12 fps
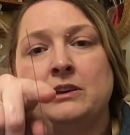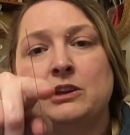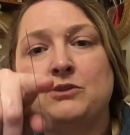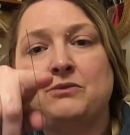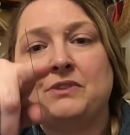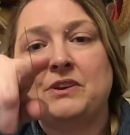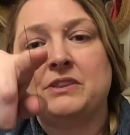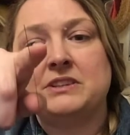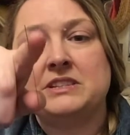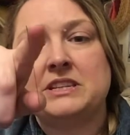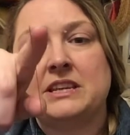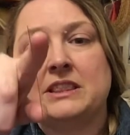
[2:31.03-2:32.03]
you feel the
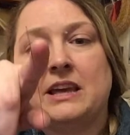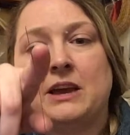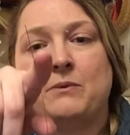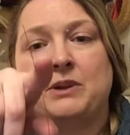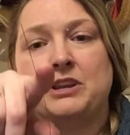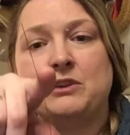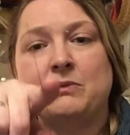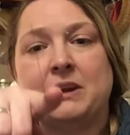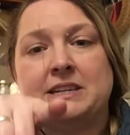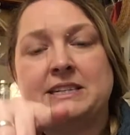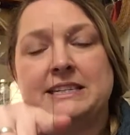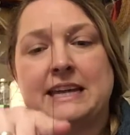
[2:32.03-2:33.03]
teeth, and when you
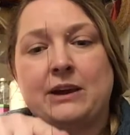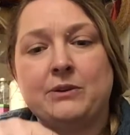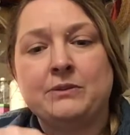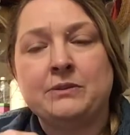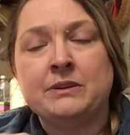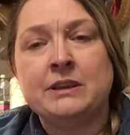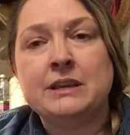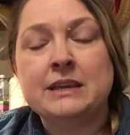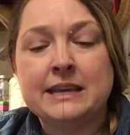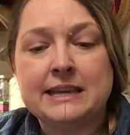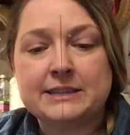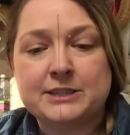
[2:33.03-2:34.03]
run down,
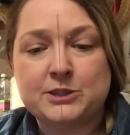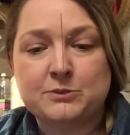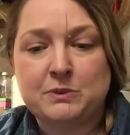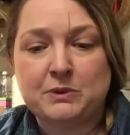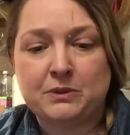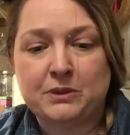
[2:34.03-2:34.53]
it's smooth.